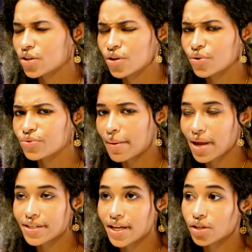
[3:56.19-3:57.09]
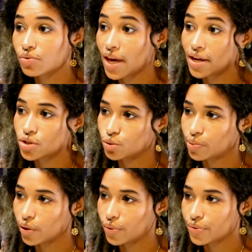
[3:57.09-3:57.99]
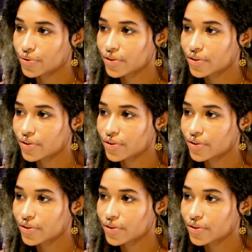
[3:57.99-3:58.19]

you know I'm not saying you can't do both,